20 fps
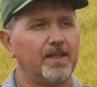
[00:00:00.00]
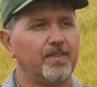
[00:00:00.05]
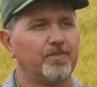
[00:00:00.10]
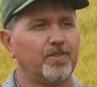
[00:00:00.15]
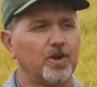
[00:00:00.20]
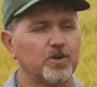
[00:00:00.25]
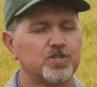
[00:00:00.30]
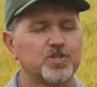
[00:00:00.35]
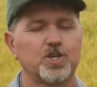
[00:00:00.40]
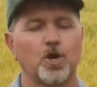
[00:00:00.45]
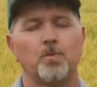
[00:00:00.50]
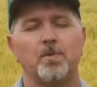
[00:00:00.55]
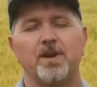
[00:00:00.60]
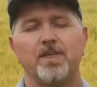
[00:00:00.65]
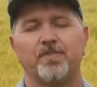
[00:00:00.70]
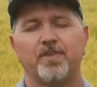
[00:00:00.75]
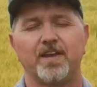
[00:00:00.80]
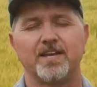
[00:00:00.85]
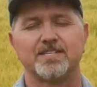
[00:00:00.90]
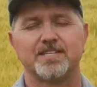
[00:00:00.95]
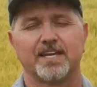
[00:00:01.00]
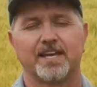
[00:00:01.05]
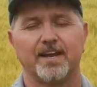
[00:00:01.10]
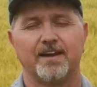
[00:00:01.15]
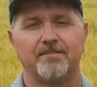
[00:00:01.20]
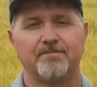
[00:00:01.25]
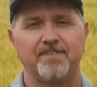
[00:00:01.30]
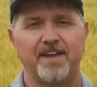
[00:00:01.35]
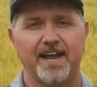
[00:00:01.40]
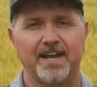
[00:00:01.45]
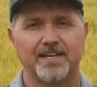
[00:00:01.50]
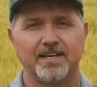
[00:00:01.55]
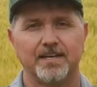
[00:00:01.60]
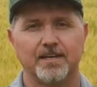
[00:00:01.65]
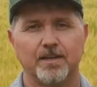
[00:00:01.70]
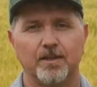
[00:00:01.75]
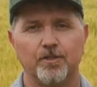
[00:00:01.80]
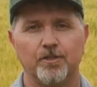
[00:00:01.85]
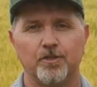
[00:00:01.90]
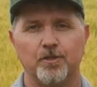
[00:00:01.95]
there's so many things that can affect
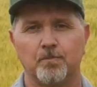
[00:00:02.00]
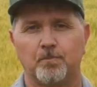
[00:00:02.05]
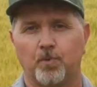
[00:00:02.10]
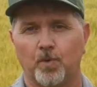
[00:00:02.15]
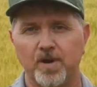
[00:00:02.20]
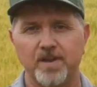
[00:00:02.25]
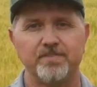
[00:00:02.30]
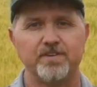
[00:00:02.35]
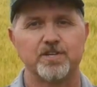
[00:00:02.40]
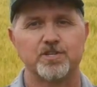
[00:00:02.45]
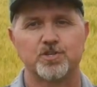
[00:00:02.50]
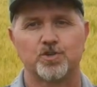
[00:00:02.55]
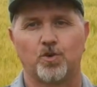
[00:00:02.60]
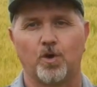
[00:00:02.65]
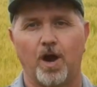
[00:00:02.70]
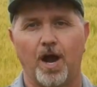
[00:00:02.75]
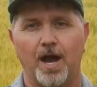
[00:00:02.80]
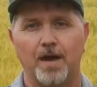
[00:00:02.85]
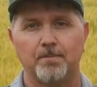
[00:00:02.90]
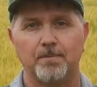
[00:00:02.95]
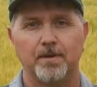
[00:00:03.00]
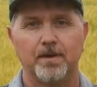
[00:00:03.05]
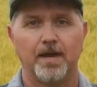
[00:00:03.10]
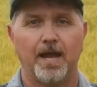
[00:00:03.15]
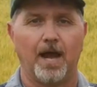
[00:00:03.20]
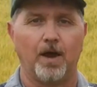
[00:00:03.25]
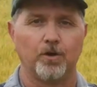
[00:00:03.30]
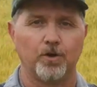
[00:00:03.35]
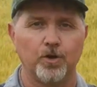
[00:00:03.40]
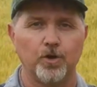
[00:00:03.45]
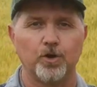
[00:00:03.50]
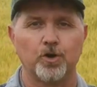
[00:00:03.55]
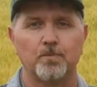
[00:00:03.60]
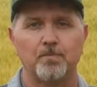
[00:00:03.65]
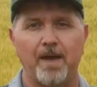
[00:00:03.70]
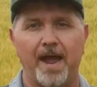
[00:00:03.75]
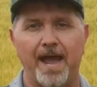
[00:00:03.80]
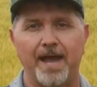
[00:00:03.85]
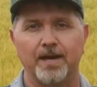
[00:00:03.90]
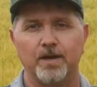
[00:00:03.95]
it. The previous crop, how good
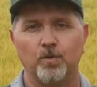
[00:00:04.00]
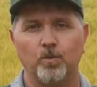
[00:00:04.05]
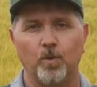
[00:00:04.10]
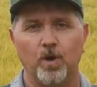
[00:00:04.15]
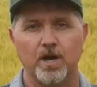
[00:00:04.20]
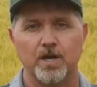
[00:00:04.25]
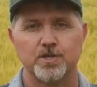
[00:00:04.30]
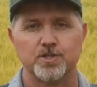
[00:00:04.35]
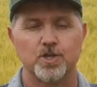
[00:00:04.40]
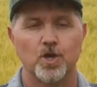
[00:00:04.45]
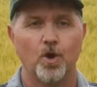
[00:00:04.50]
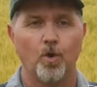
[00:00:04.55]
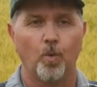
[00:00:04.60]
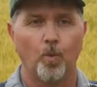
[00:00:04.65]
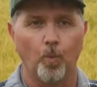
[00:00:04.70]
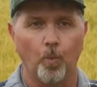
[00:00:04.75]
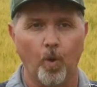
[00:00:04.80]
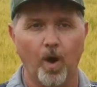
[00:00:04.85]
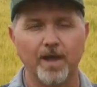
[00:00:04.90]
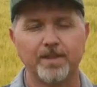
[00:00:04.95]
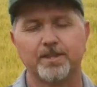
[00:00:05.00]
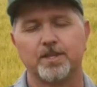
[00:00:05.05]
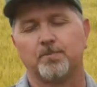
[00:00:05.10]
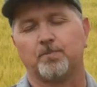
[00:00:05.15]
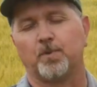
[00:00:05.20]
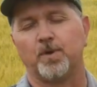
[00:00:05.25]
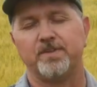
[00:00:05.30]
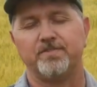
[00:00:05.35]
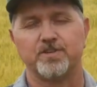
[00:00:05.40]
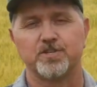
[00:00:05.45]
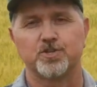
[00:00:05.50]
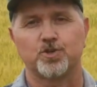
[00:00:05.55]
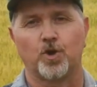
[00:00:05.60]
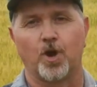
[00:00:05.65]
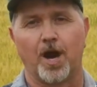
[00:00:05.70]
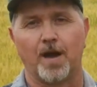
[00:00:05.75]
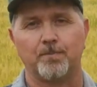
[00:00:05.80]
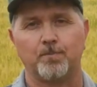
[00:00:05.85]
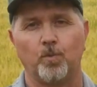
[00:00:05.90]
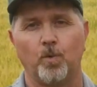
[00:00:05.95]
or bad it was, what the previous
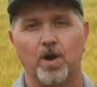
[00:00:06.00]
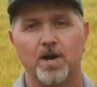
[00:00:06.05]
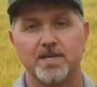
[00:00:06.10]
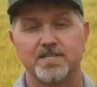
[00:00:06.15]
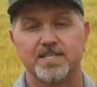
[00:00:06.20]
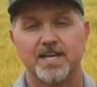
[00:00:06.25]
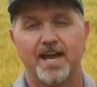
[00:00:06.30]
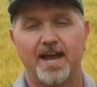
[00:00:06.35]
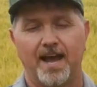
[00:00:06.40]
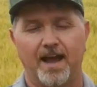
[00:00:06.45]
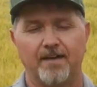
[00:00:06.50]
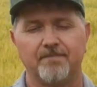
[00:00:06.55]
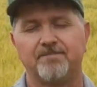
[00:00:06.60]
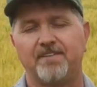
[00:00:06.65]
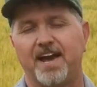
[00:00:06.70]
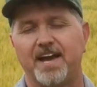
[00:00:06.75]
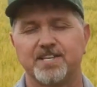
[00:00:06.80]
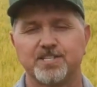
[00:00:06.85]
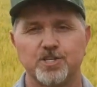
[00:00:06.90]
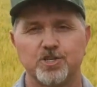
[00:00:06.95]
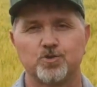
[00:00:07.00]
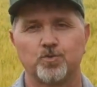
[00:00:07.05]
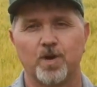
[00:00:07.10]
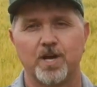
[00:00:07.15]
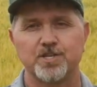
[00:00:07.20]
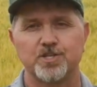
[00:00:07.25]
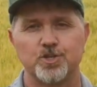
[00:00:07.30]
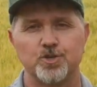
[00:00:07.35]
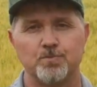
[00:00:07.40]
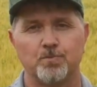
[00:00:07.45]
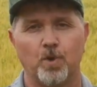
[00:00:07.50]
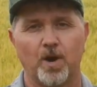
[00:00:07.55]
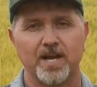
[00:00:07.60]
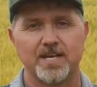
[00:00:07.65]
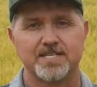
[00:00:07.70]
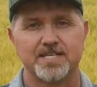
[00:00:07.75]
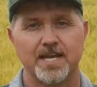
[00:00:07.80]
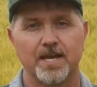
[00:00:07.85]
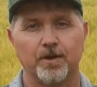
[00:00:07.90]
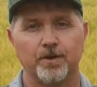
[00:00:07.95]
crop was, how fast its residue
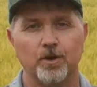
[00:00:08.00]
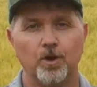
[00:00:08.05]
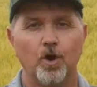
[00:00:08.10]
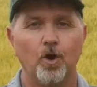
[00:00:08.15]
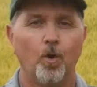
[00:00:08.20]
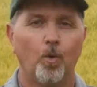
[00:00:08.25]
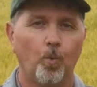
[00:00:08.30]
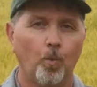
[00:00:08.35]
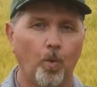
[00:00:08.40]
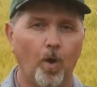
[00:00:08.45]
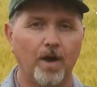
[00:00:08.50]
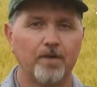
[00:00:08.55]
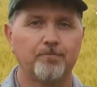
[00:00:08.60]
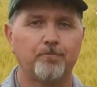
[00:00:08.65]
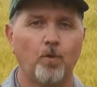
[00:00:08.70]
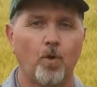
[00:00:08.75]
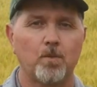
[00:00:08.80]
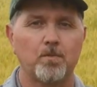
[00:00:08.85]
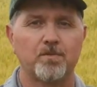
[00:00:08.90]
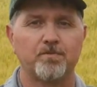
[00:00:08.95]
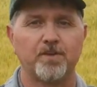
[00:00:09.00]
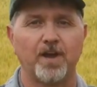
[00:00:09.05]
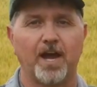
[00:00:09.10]
breaks down, what form of